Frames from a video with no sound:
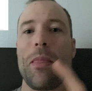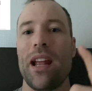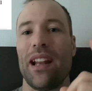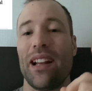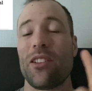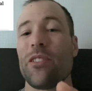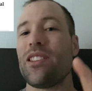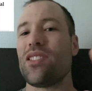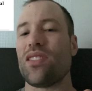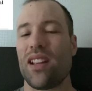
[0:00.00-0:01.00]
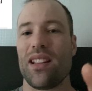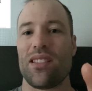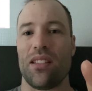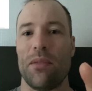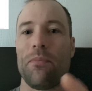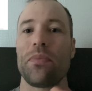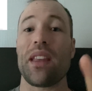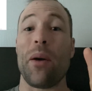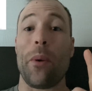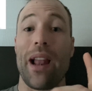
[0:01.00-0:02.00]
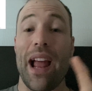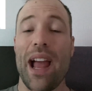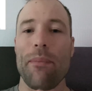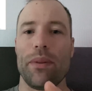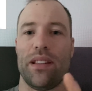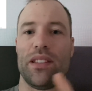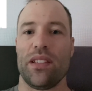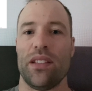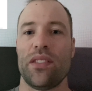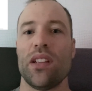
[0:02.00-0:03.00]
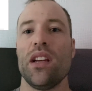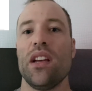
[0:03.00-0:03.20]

And it increases in insulin. And what happens is